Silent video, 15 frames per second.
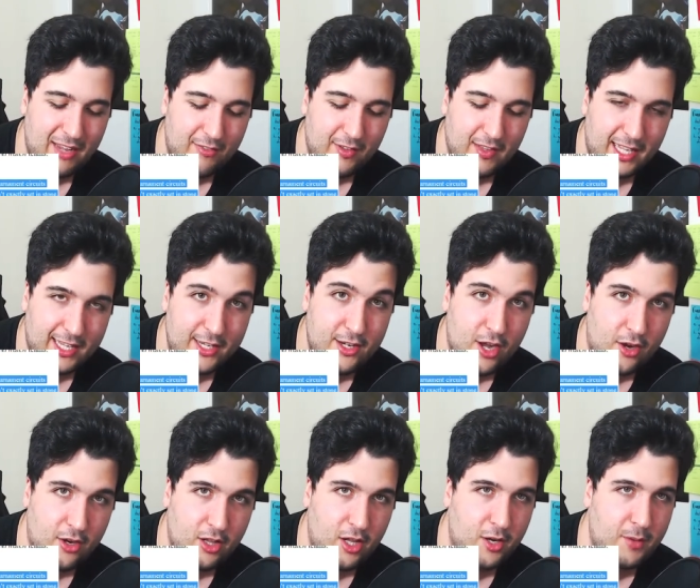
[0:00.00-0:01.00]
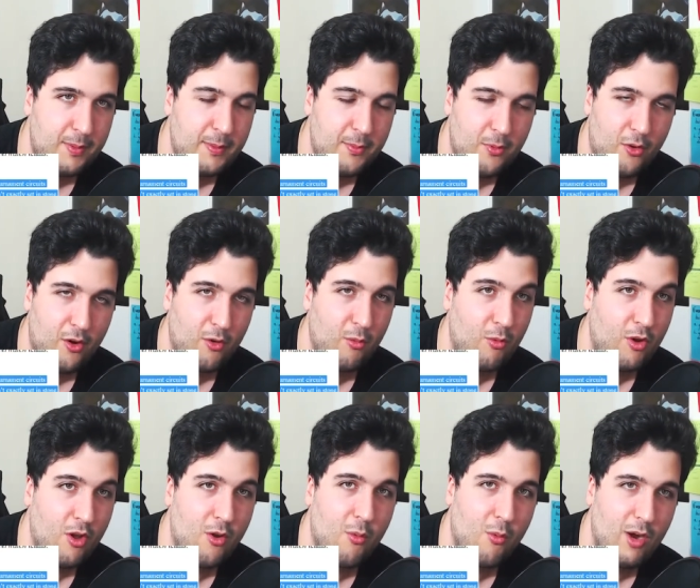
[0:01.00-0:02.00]
I feel like not a lot of people are
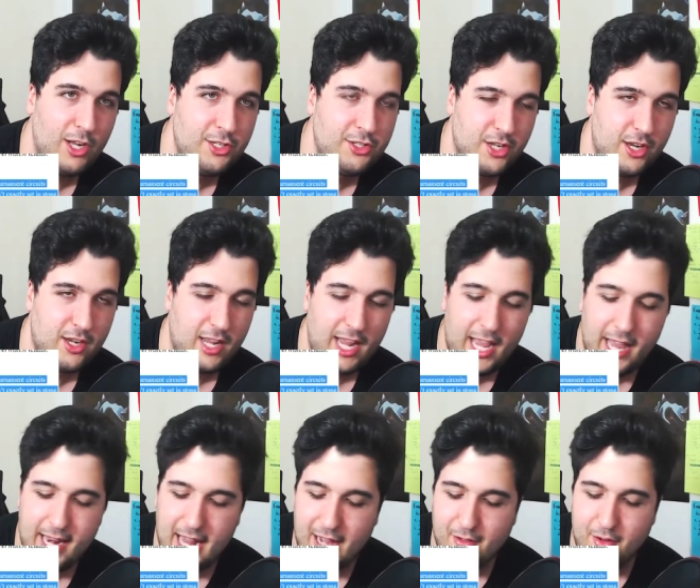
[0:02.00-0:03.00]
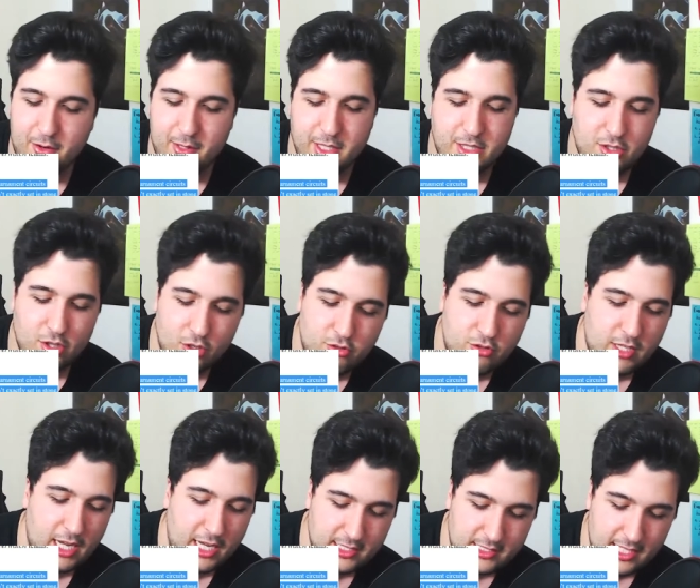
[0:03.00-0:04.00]
gonna watch it, and I've already told you
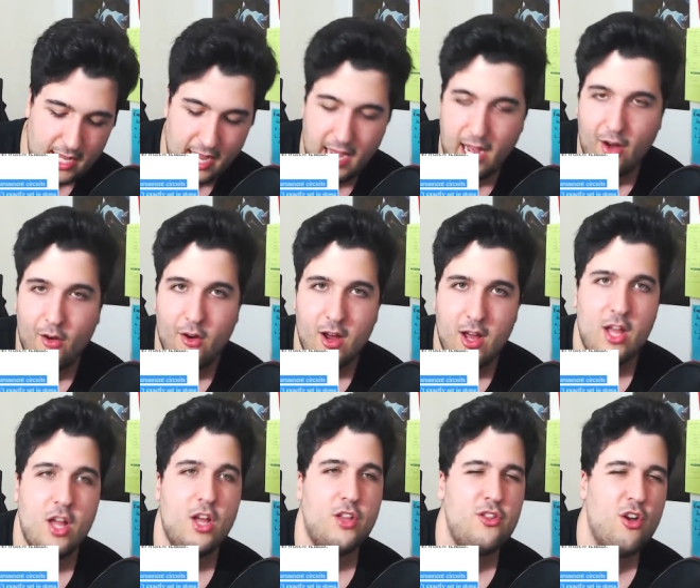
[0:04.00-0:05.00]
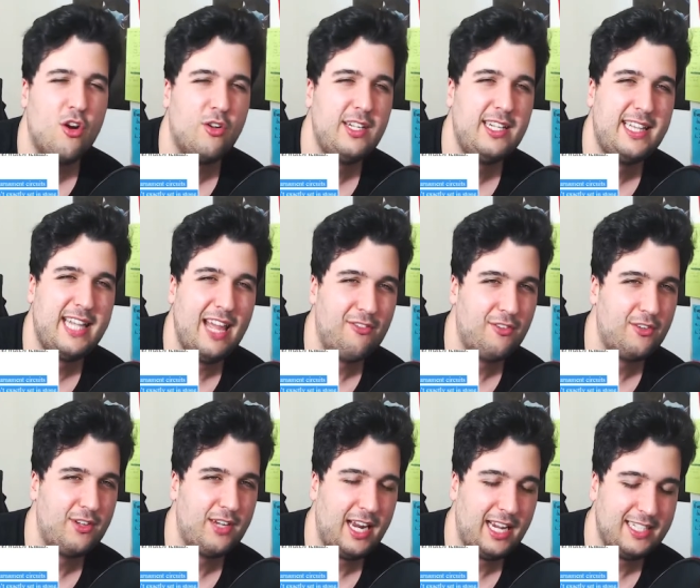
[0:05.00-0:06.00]
guys how the only
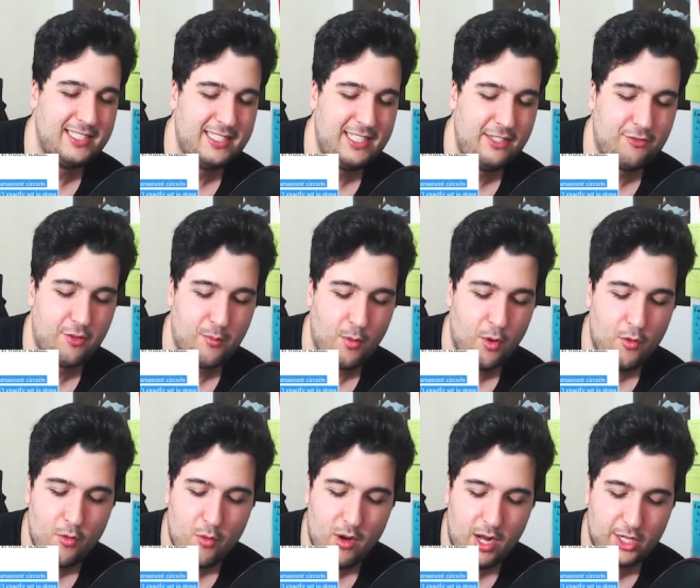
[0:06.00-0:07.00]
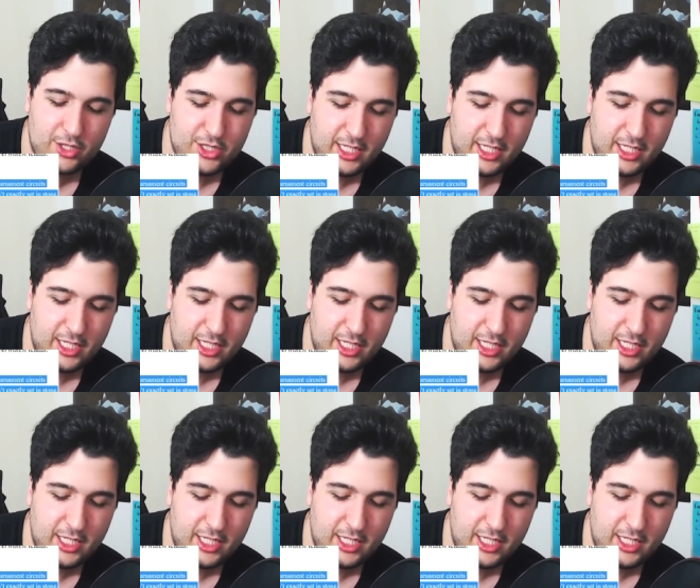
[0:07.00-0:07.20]
difference that I see from Overwatch